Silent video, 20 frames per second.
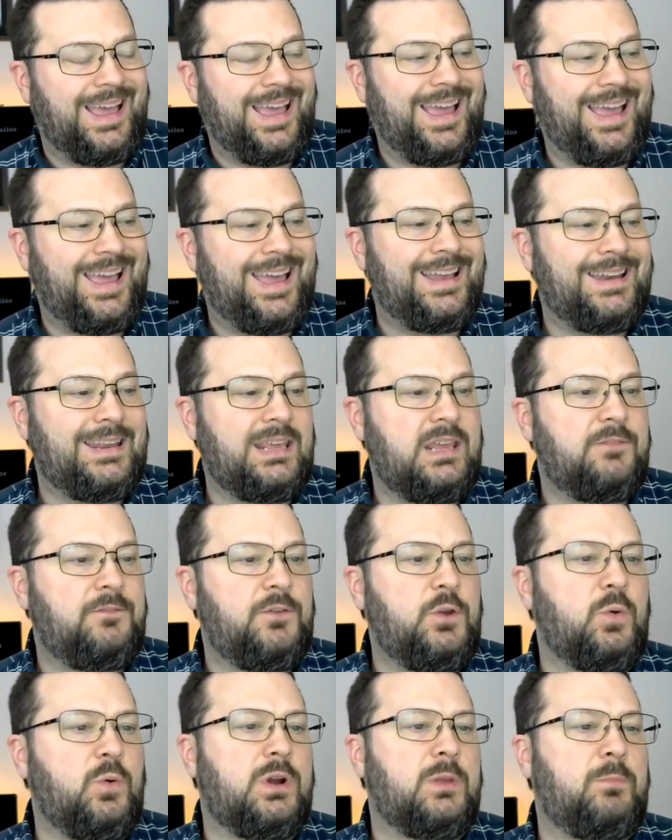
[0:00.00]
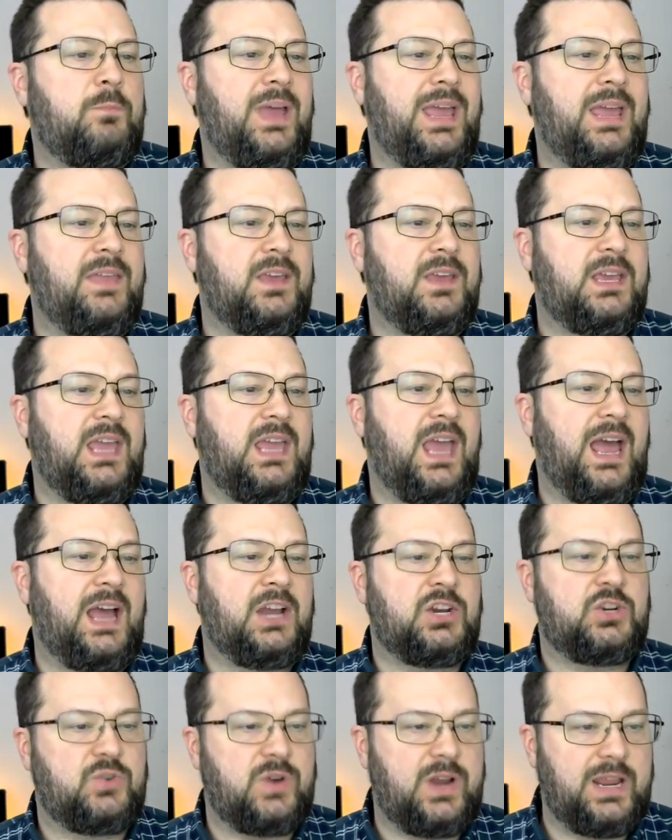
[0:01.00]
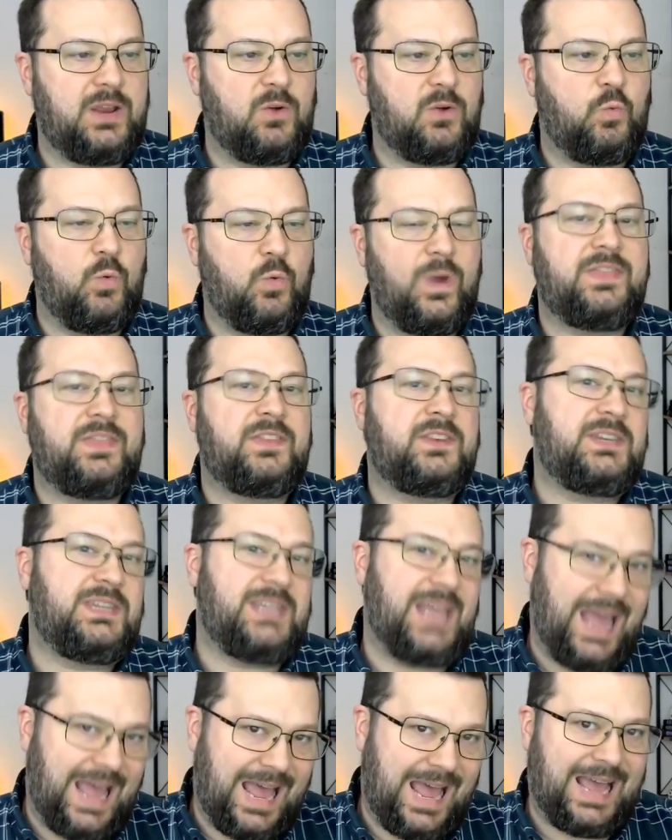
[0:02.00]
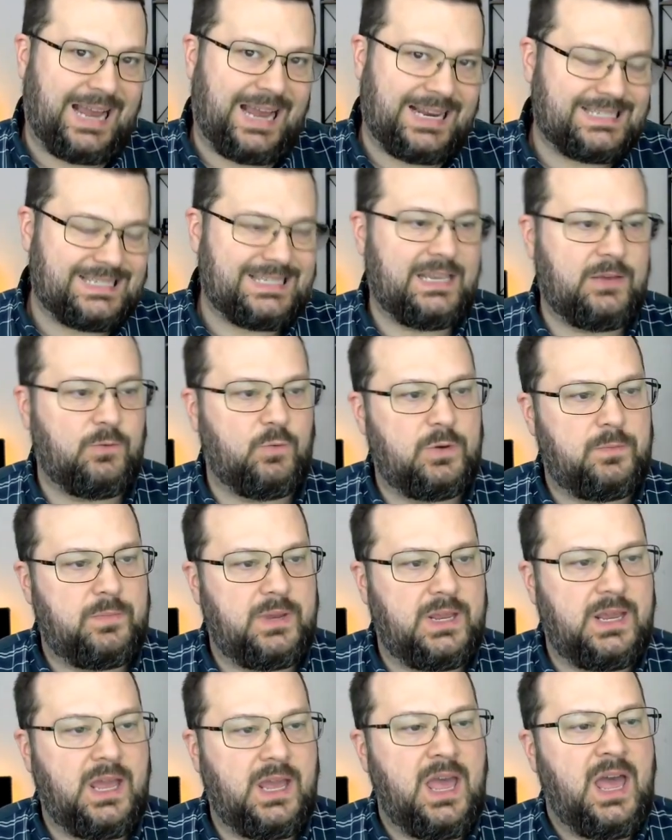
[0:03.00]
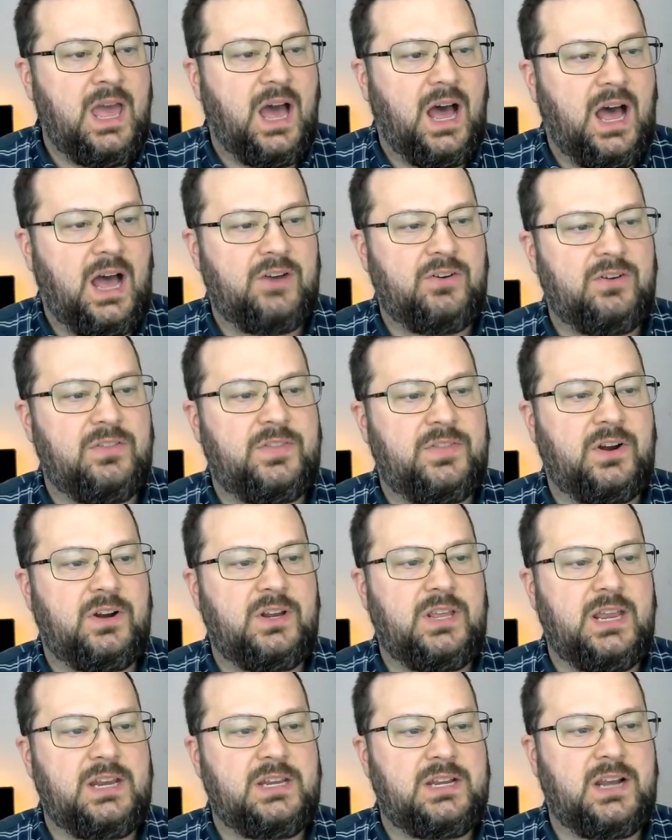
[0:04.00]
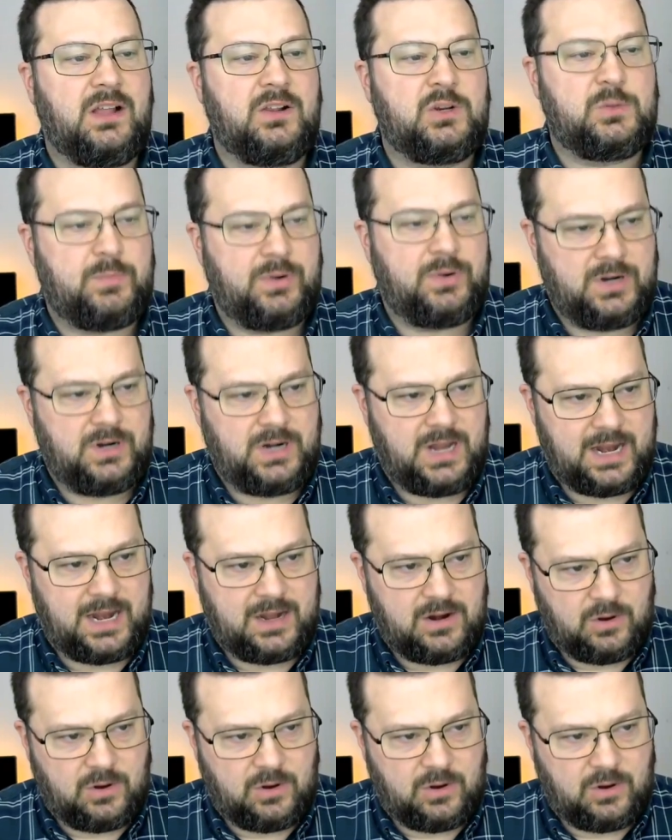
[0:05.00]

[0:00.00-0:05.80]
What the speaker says: and if you were to pay the cash rate with tax, it would be $138 per night.